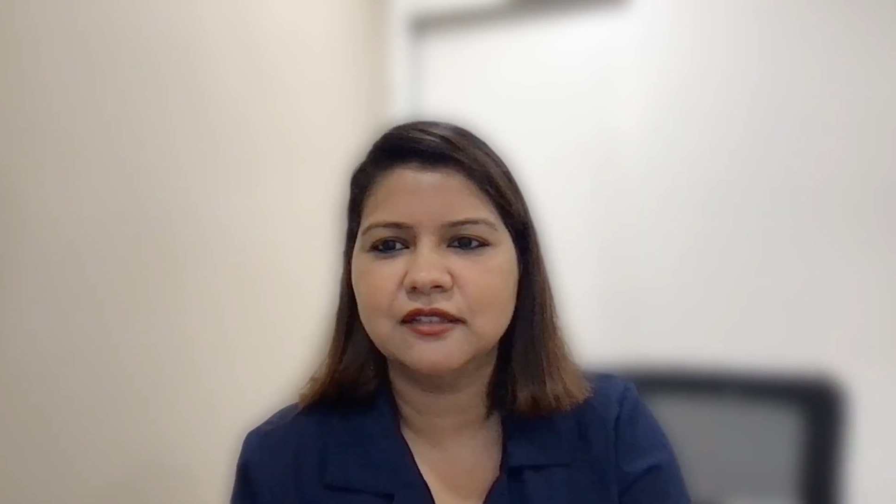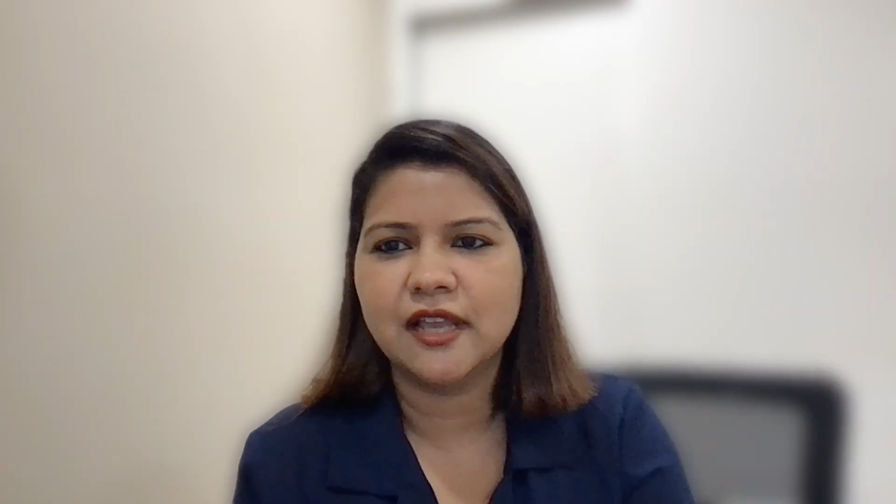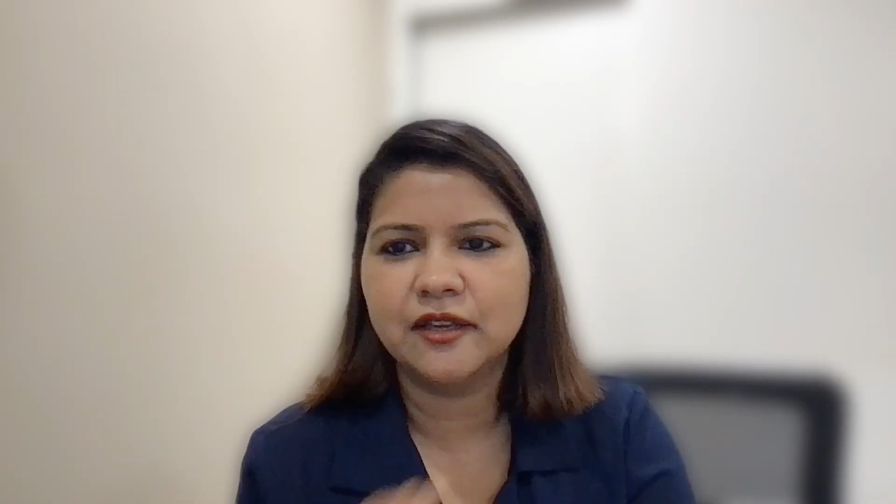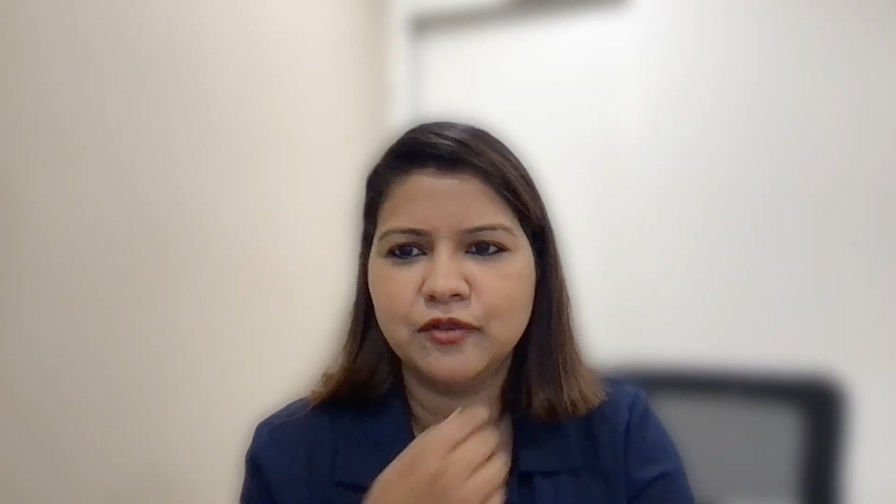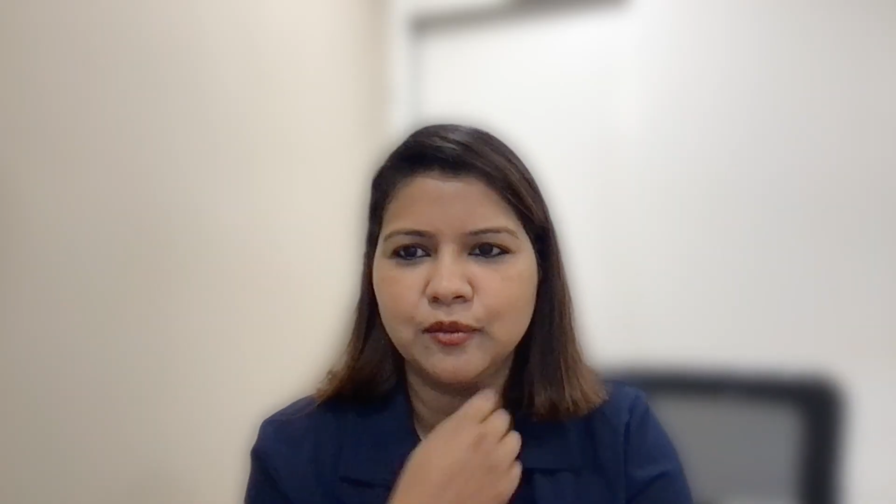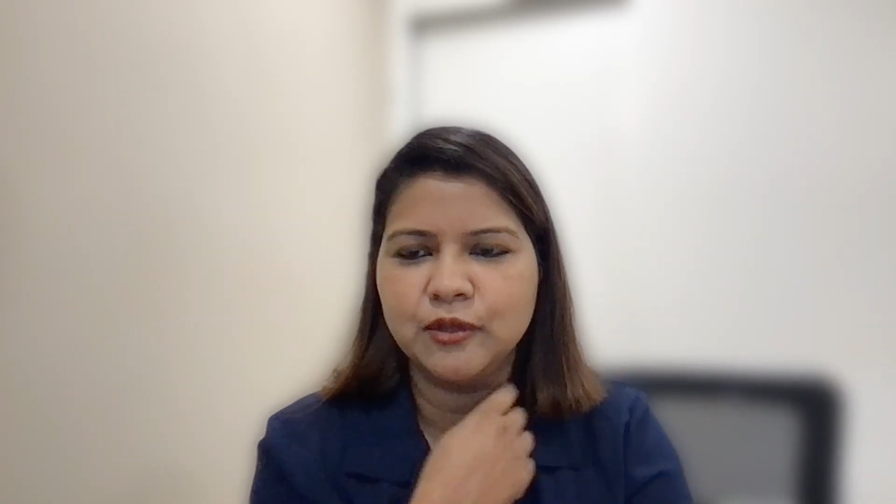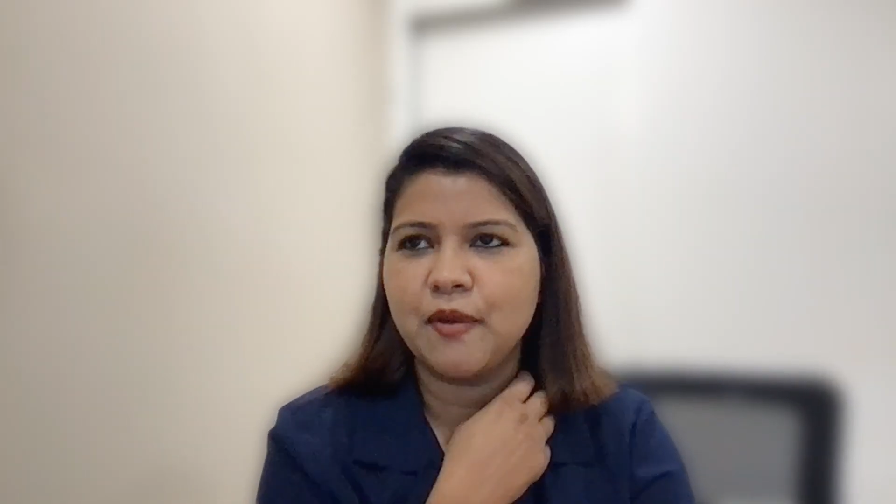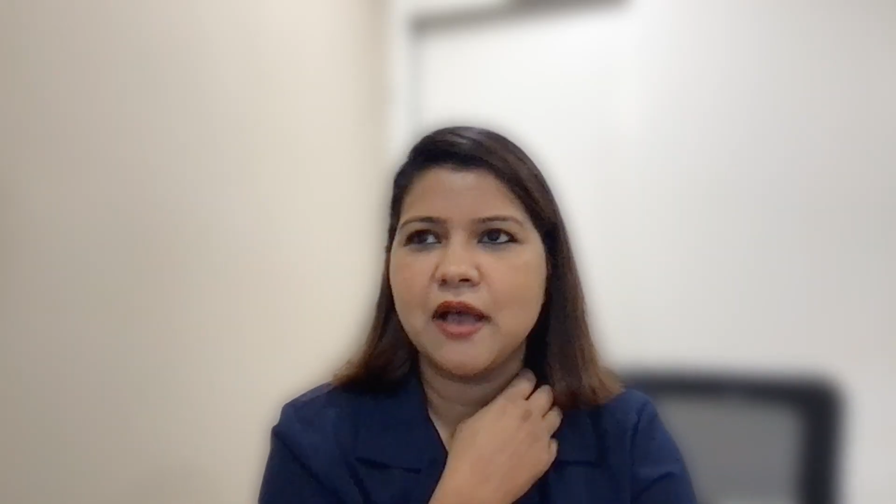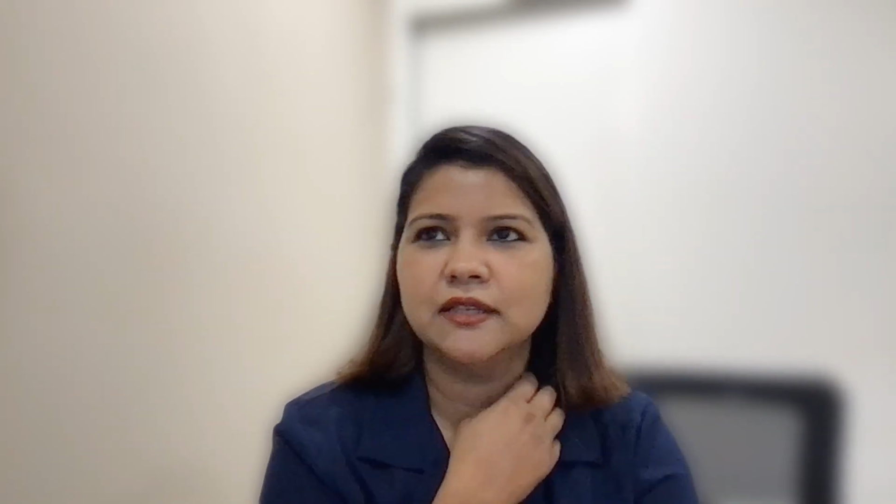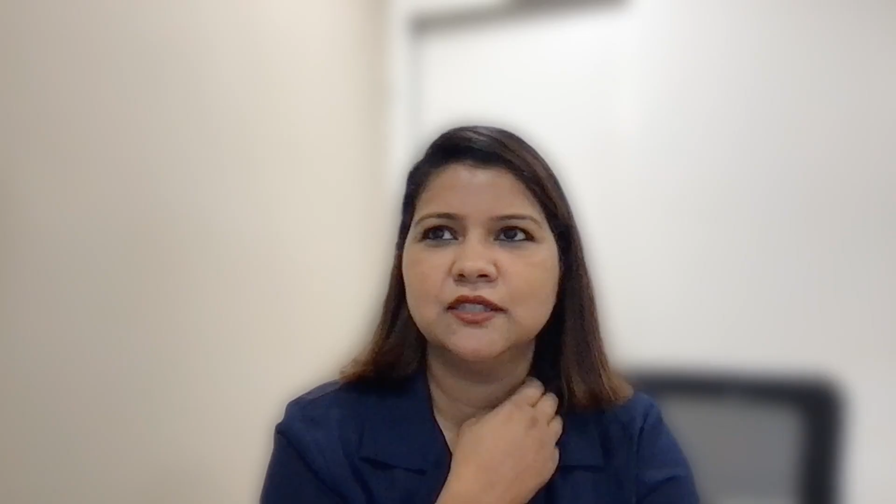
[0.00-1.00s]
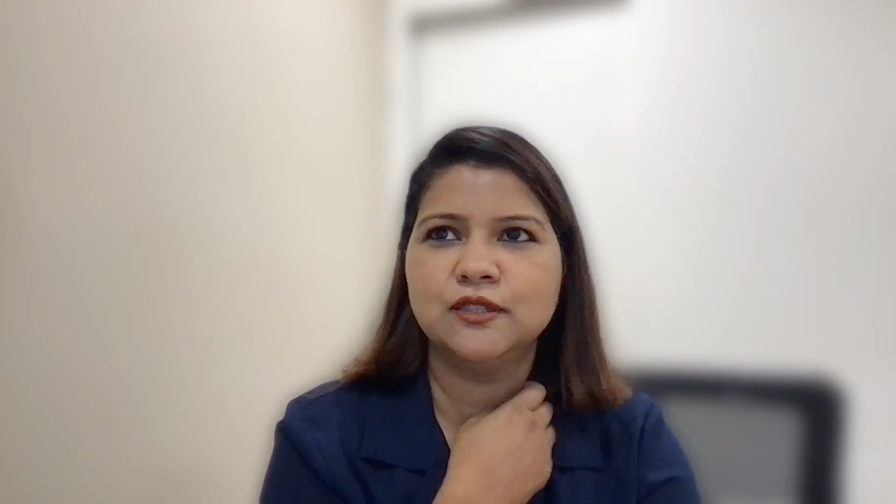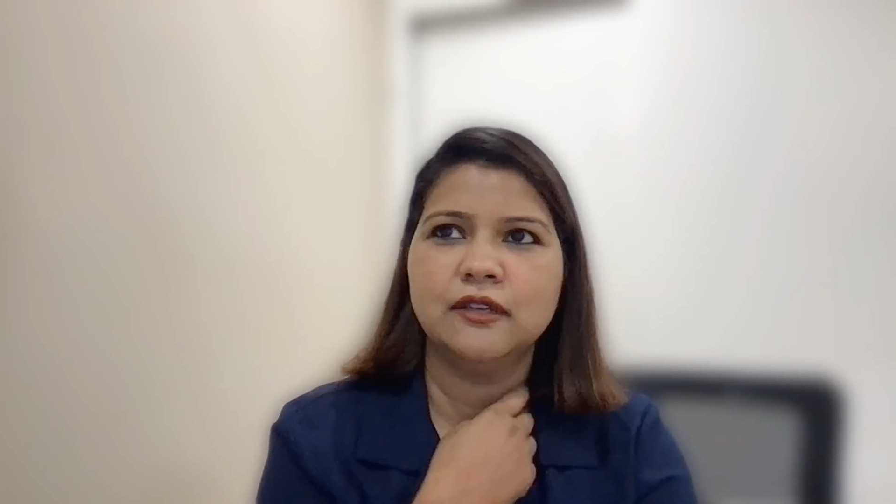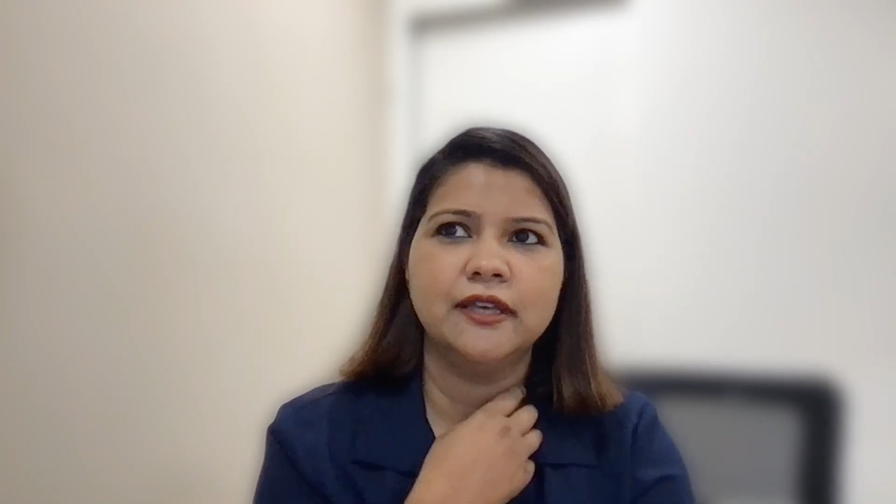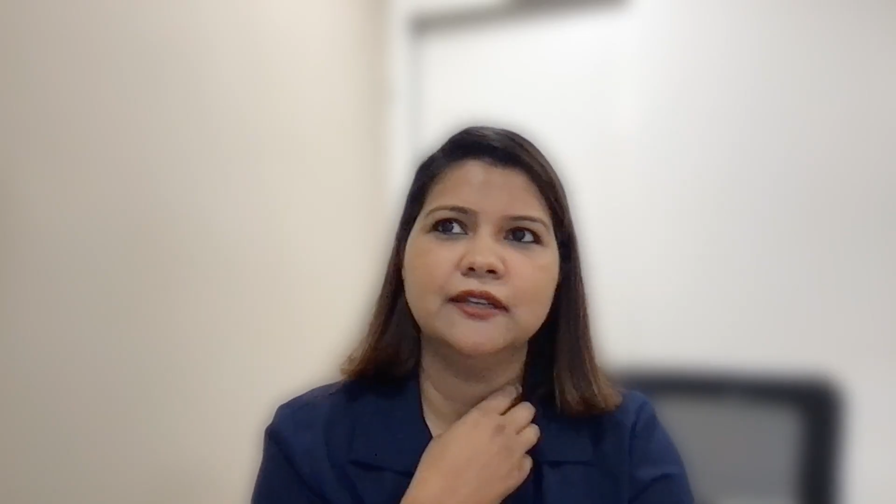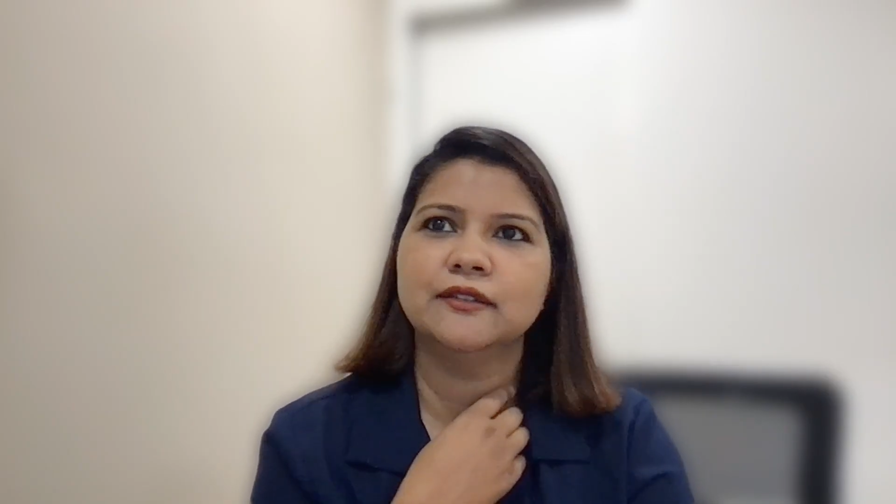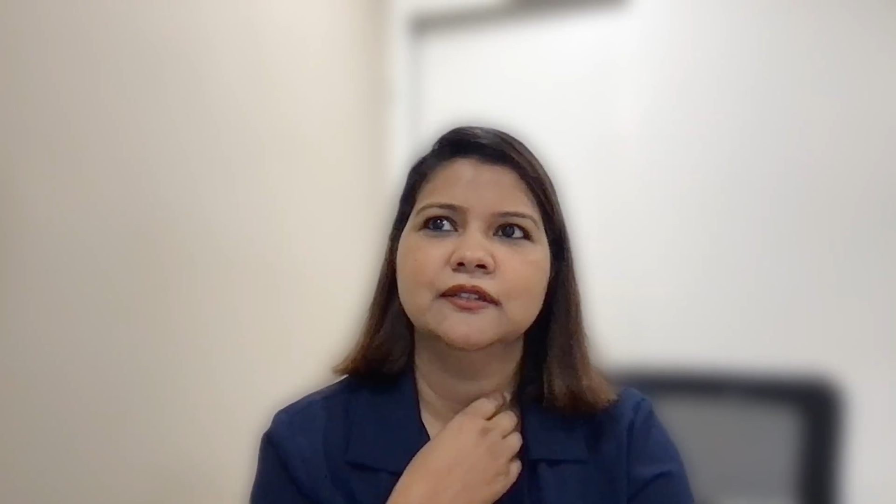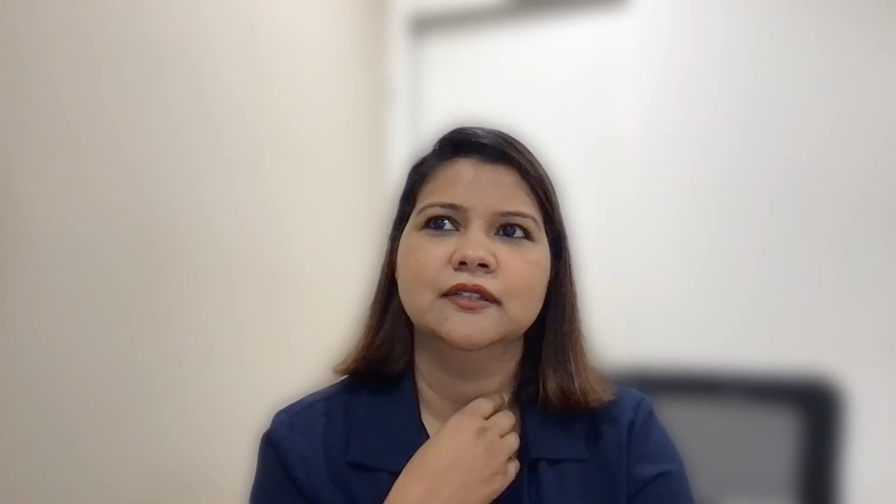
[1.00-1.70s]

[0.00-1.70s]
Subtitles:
like from the past, like